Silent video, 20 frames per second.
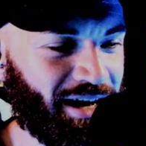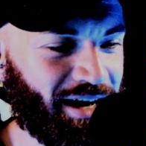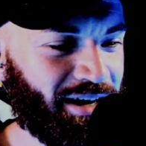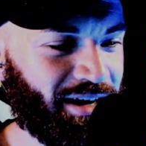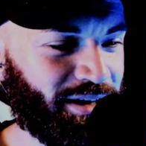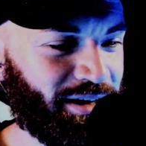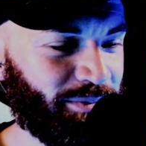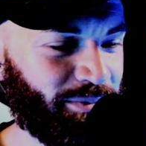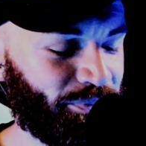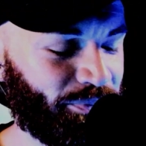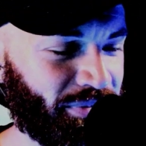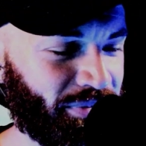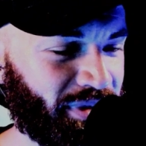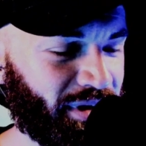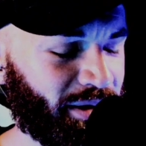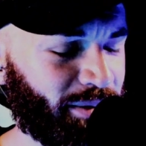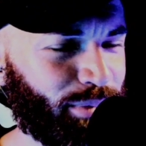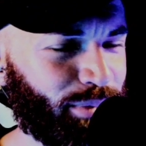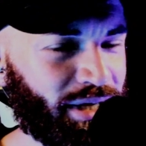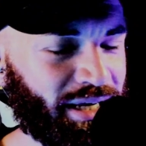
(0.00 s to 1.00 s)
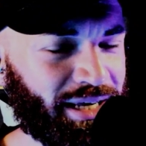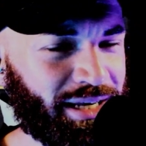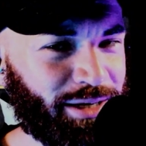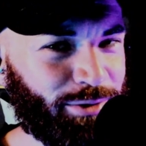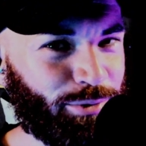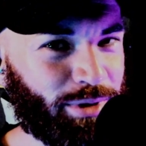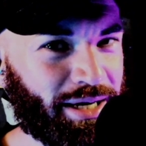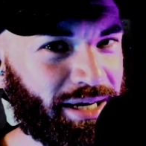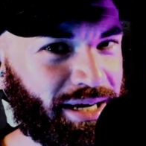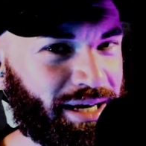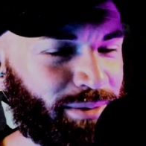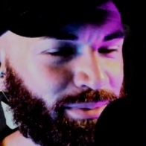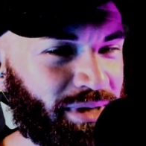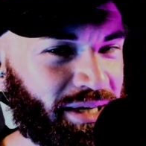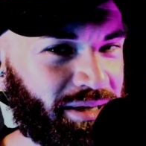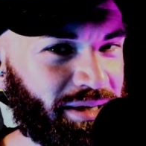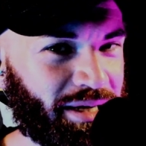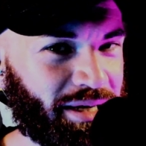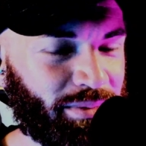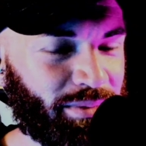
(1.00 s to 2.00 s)
But anyway, am
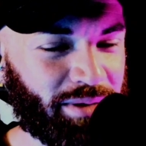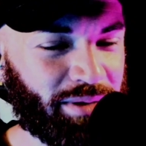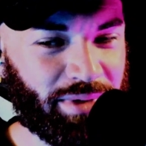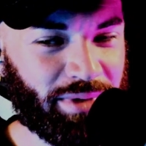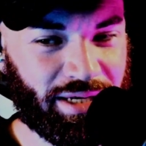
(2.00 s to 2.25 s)
I